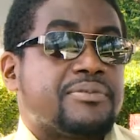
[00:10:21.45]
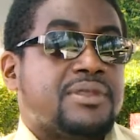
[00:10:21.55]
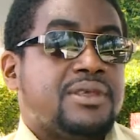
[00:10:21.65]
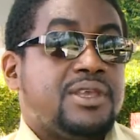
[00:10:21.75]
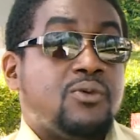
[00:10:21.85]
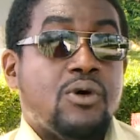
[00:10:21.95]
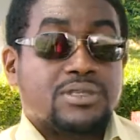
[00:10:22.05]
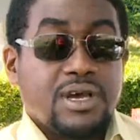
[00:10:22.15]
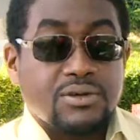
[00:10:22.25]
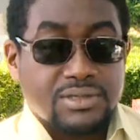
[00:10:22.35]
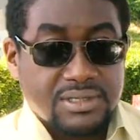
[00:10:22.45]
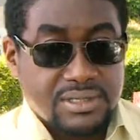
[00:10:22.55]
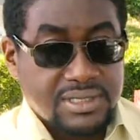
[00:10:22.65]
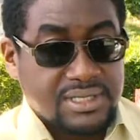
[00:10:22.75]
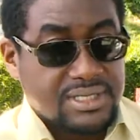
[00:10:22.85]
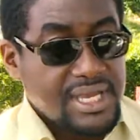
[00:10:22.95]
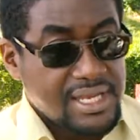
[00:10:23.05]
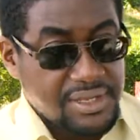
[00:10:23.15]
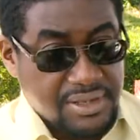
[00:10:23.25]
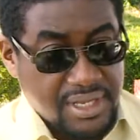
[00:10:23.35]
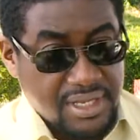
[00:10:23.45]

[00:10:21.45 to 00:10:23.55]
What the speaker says: he walked out, didn't say anything.